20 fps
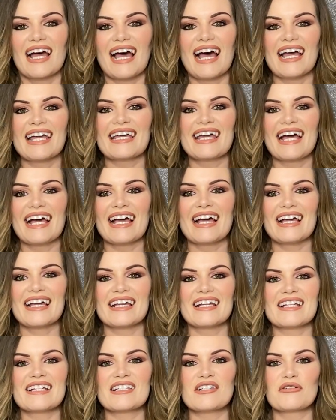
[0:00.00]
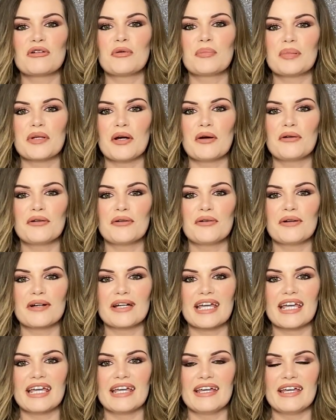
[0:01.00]
Hi guys, hope you're all
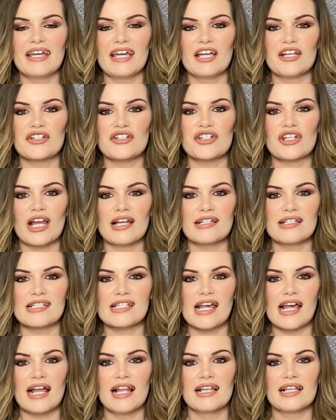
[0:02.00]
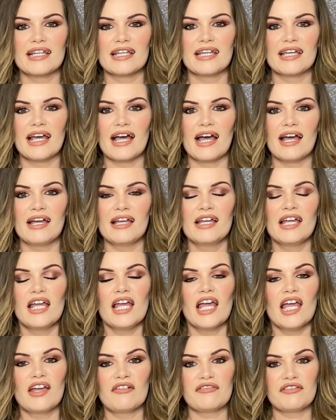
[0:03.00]
okay. It's Chantel here.
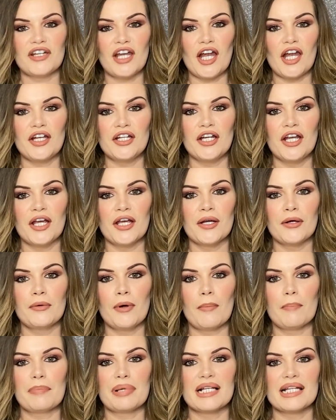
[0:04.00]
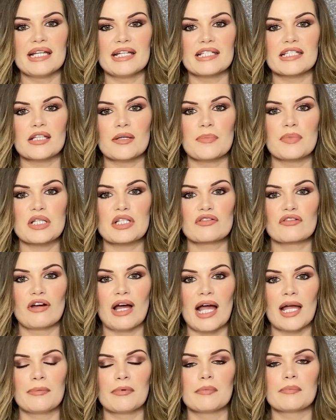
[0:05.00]
If you're new, please
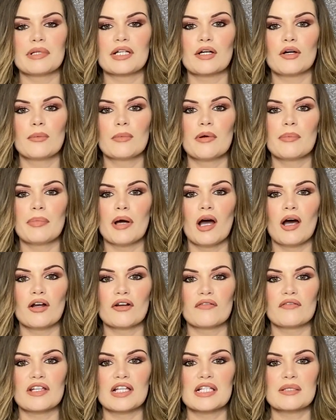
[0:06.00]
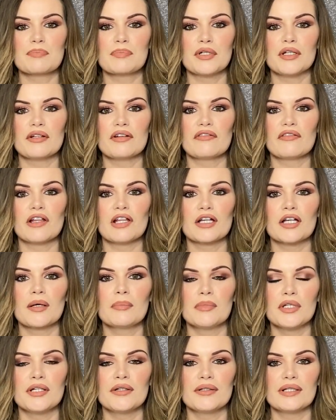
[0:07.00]
subscribe and become a part of this beautiful
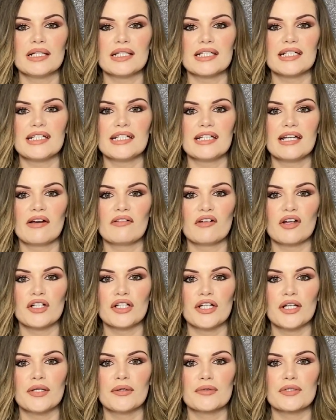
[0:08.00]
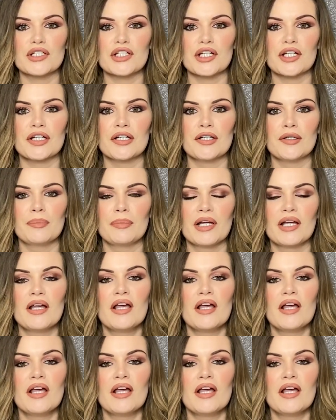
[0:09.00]
community here on YouTube.